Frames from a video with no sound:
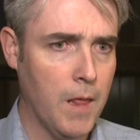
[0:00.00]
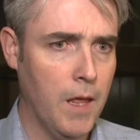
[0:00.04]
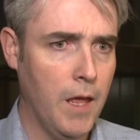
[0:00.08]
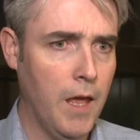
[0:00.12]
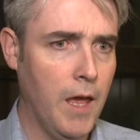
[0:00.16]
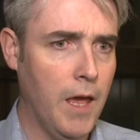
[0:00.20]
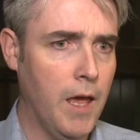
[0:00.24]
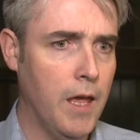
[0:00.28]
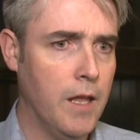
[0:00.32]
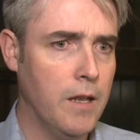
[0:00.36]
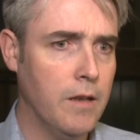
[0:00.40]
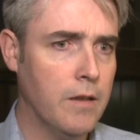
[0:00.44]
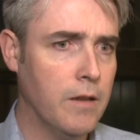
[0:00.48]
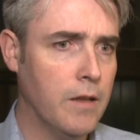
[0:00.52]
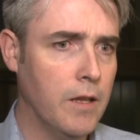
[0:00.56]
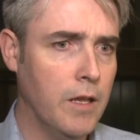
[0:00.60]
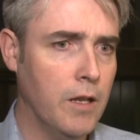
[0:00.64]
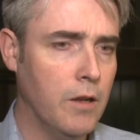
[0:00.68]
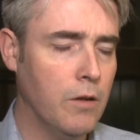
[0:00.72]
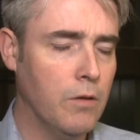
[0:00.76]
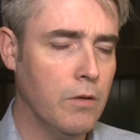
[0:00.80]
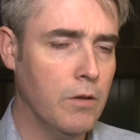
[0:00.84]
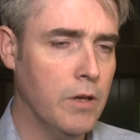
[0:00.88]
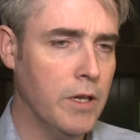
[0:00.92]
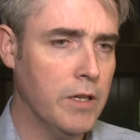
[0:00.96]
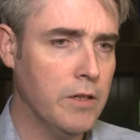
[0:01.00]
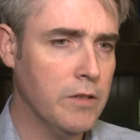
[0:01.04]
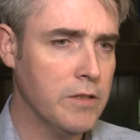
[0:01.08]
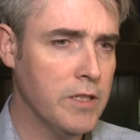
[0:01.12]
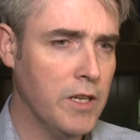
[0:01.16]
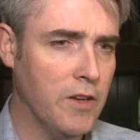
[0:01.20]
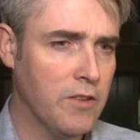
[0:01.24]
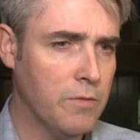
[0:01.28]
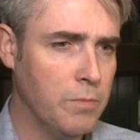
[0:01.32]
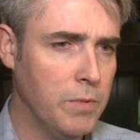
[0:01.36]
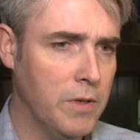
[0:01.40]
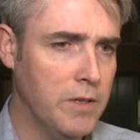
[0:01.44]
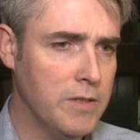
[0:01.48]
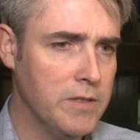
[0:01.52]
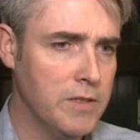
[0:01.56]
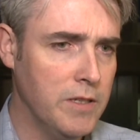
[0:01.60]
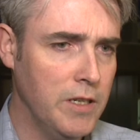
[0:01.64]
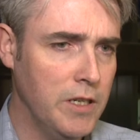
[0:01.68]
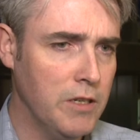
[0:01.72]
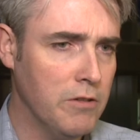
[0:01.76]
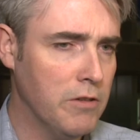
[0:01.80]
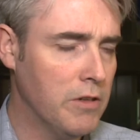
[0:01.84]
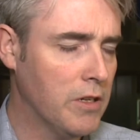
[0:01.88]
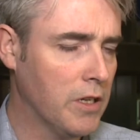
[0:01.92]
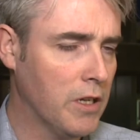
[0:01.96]
And it doesn't have to be
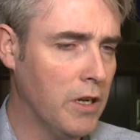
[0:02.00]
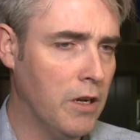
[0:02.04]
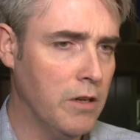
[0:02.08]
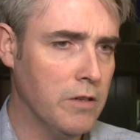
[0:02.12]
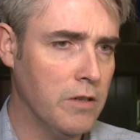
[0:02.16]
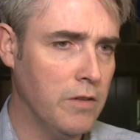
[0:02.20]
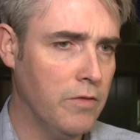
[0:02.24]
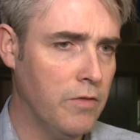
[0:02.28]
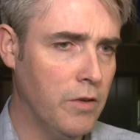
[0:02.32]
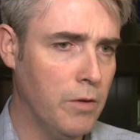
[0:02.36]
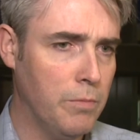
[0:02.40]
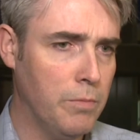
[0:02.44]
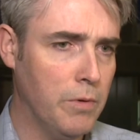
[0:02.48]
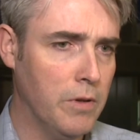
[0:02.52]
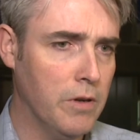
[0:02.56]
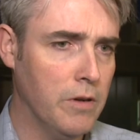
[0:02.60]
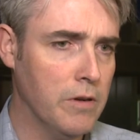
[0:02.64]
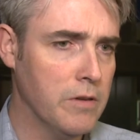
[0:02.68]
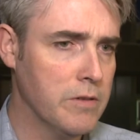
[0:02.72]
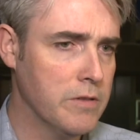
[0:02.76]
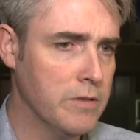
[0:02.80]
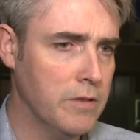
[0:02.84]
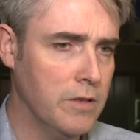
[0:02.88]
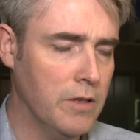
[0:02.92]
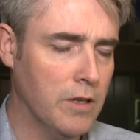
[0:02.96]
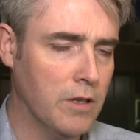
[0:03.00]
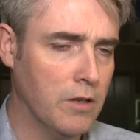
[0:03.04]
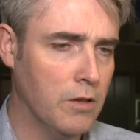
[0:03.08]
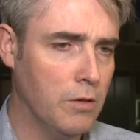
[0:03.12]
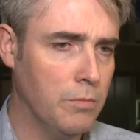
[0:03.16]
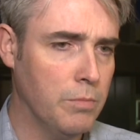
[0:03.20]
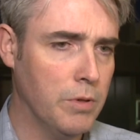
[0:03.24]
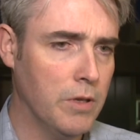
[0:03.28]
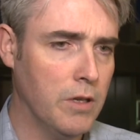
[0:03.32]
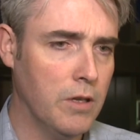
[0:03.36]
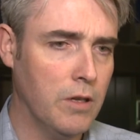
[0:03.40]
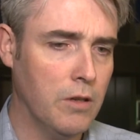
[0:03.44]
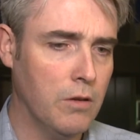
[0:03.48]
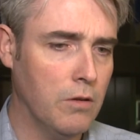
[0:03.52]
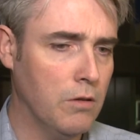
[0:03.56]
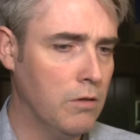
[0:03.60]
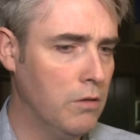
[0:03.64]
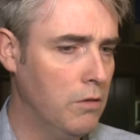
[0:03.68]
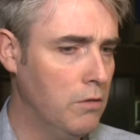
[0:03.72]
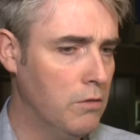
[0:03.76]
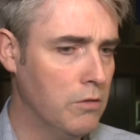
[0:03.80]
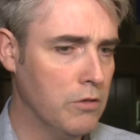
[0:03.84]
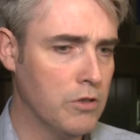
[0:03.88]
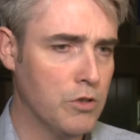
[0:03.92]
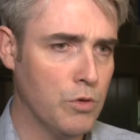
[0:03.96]
senior intercounty footballers. It could be
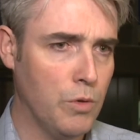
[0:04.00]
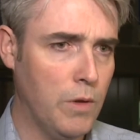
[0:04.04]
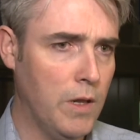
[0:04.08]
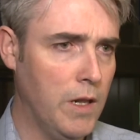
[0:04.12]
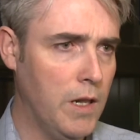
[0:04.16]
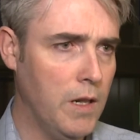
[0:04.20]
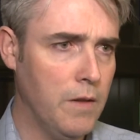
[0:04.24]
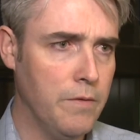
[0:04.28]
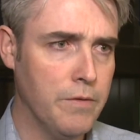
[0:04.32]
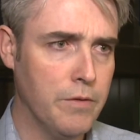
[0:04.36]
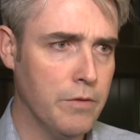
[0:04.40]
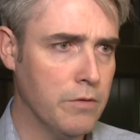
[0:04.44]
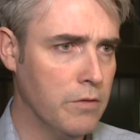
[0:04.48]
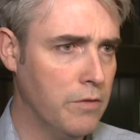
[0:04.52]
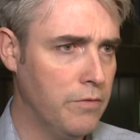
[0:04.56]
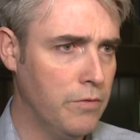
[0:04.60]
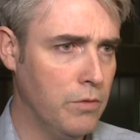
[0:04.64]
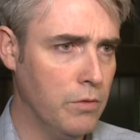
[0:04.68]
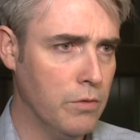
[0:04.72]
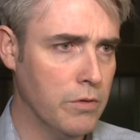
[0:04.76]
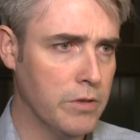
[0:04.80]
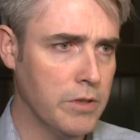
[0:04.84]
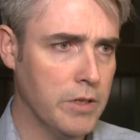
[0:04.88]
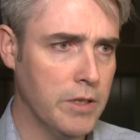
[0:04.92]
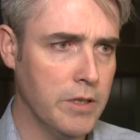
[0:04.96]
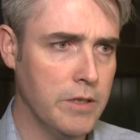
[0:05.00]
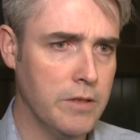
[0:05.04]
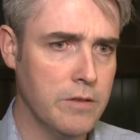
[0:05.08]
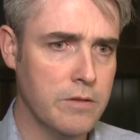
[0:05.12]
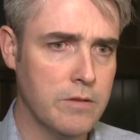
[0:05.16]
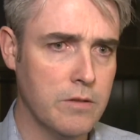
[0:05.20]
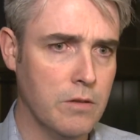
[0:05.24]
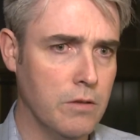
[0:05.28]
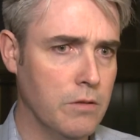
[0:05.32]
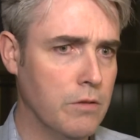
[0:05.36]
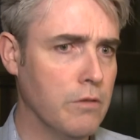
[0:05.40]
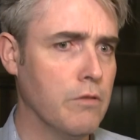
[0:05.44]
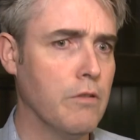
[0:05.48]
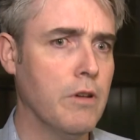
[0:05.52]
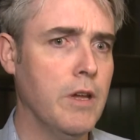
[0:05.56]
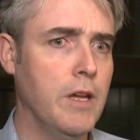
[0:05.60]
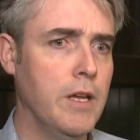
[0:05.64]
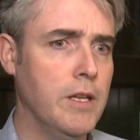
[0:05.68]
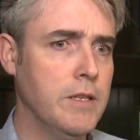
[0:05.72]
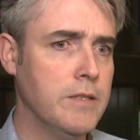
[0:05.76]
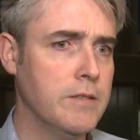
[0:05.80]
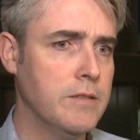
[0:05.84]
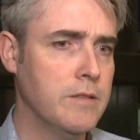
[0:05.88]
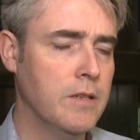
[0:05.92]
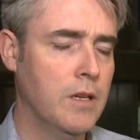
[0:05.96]
under 12s, under 14s, under
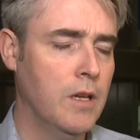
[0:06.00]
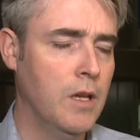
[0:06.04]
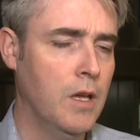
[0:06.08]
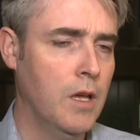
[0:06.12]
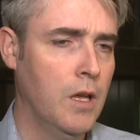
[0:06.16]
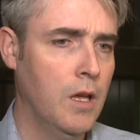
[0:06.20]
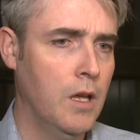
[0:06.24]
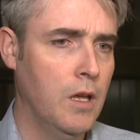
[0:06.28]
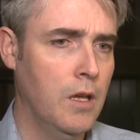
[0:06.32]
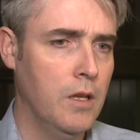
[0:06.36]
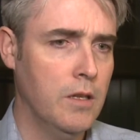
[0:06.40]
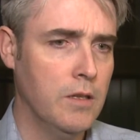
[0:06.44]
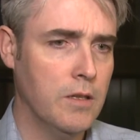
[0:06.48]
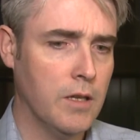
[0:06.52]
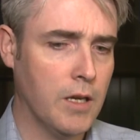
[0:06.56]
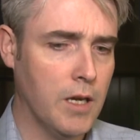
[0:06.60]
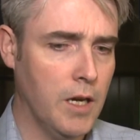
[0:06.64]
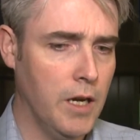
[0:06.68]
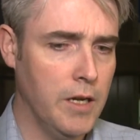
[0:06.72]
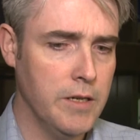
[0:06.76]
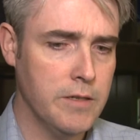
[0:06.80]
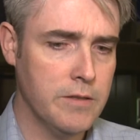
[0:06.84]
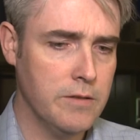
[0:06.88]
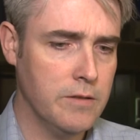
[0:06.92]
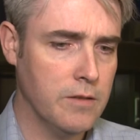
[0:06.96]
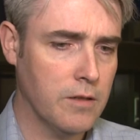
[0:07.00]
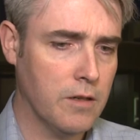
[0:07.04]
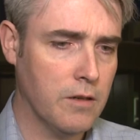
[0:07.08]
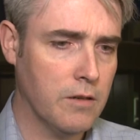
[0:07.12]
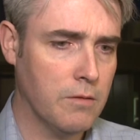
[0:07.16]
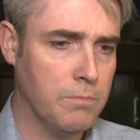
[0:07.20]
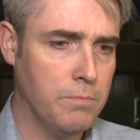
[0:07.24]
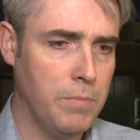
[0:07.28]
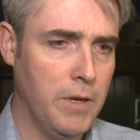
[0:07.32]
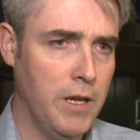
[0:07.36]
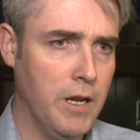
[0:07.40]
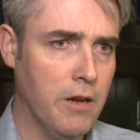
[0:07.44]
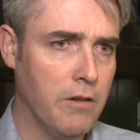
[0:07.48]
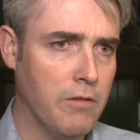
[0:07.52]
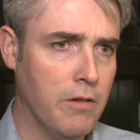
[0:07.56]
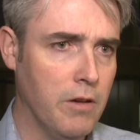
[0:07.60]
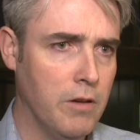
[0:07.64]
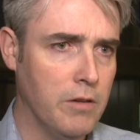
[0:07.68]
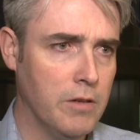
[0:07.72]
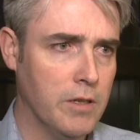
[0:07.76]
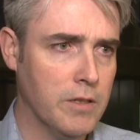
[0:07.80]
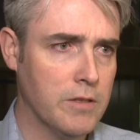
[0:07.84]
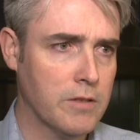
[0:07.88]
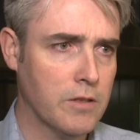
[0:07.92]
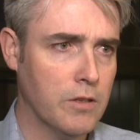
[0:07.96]
8s, the guys in the
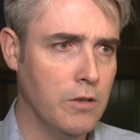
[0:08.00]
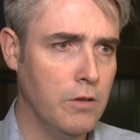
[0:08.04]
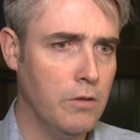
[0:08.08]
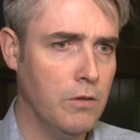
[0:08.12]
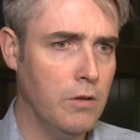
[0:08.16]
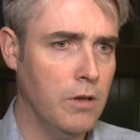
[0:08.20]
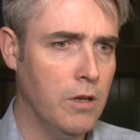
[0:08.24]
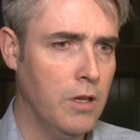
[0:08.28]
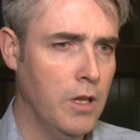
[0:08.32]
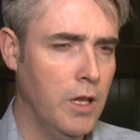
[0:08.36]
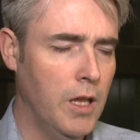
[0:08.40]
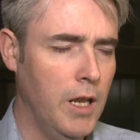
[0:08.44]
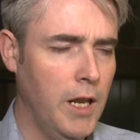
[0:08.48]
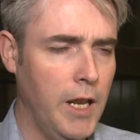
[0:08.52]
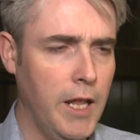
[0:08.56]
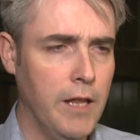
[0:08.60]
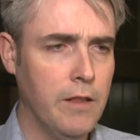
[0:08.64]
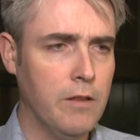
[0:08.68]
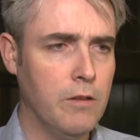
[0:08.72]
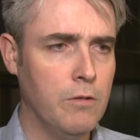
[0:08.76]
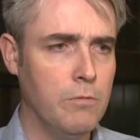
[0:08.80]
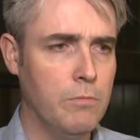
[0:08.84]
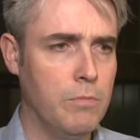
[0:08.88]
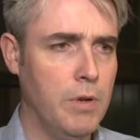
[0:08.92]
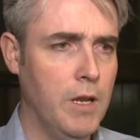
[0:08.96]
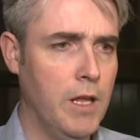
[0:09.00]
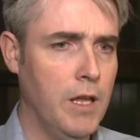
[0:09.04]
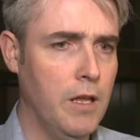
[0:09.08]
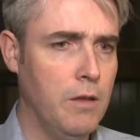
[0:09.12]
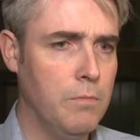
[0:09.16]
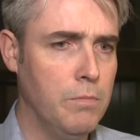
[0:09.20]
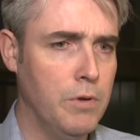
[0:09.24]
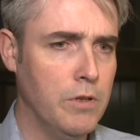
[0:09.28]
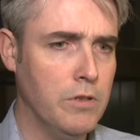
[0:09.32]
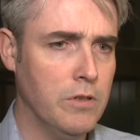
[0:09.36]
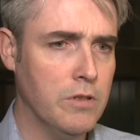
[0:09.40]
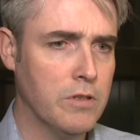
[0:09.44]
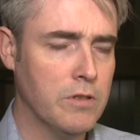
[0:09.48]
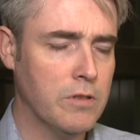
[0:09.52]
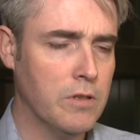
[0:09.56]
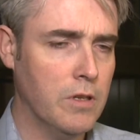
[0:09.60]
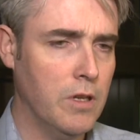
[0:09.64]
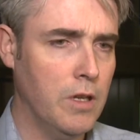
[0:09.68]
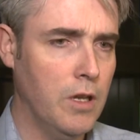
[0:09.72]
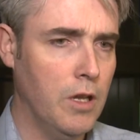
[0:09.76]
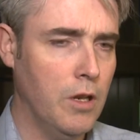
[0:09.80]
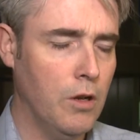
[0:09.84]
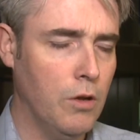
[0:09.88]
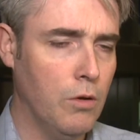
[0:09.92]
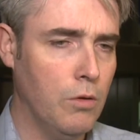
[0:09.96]
playground at school. Let them play, but just
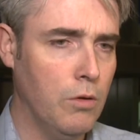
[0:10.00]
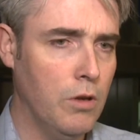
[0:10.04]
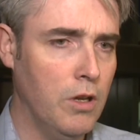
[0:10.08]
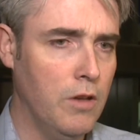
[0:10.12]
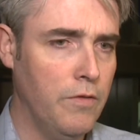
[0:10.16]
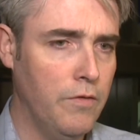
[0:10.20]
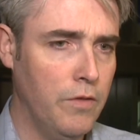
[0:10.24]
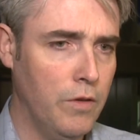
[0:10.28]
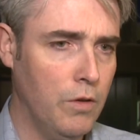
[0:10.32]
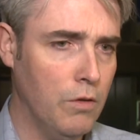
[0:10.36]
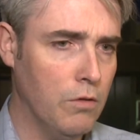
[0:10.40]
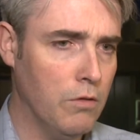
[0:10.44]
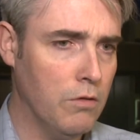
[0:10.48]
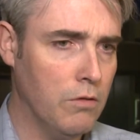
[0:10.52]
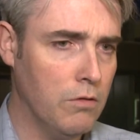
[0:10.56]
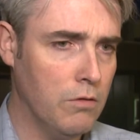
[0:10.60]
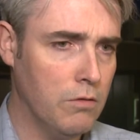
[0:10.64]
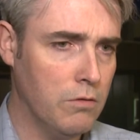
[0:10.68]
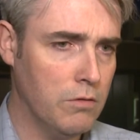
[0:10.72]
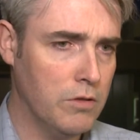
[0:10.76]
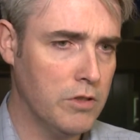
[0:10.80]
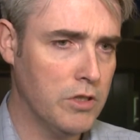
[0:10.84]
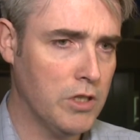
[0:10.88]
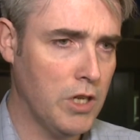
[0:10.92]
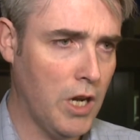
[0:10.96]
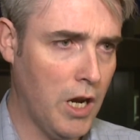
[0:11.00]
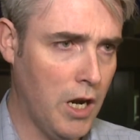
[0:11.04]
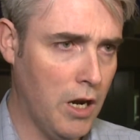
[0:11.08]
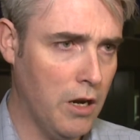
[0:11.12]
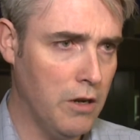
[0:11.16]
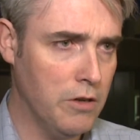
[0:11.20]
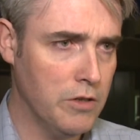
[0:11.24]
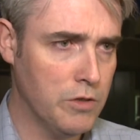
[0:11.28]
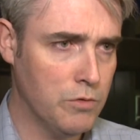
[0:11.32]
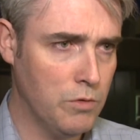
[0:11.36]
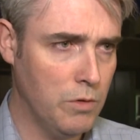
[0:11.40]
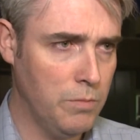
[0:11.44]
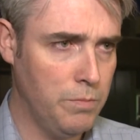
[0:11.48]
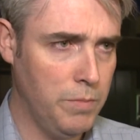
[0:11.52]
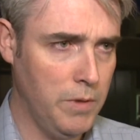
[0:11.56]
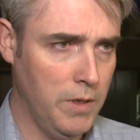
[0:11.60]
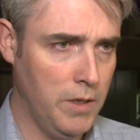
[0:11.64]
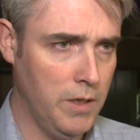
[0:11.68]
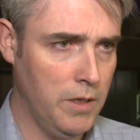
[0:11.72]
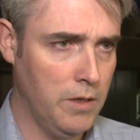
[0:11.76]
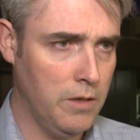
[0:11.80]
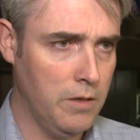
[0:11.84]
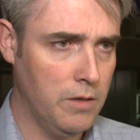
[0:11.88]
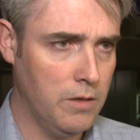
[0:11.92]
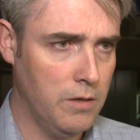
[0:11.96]
if you're charged with
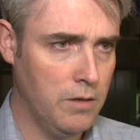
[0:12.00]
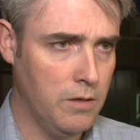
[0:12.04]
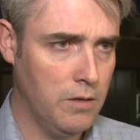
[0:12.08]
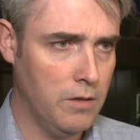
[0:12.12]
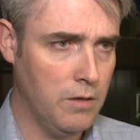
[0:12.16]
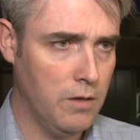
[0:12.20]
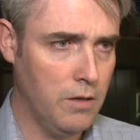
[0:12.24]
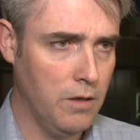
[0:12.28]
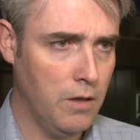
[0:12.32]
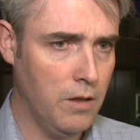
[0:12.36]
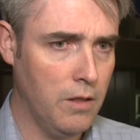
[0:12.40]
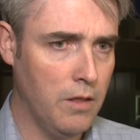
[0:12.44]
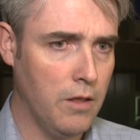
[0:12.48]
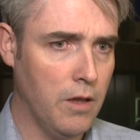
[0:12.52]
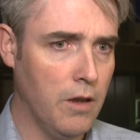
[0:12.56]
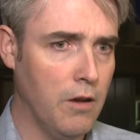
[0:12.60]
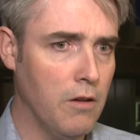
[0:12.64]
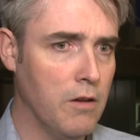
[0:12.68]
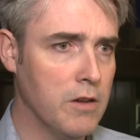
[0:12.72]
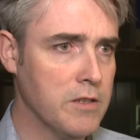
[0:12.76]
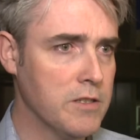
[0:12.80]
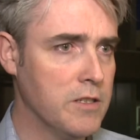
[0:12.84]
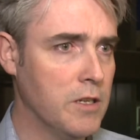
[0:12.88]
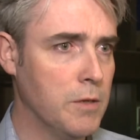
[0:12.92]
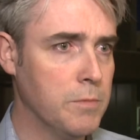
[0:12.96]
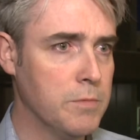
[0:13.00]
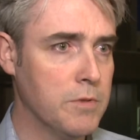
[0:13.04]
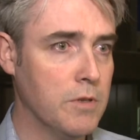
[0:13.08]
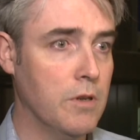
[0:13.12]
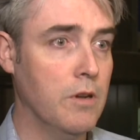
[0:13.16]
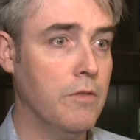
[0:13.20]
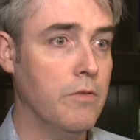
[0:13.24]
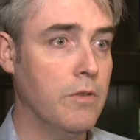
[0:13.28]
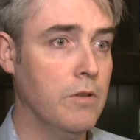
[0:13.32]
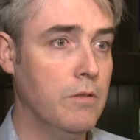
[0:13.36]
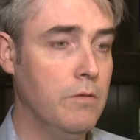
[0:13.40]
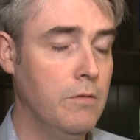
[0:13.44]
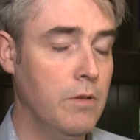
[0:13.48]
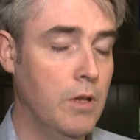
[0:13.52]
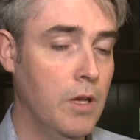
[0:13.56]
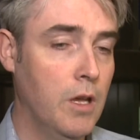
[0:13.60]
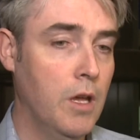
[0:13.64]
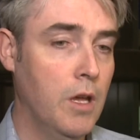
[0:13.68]
being there as an observer,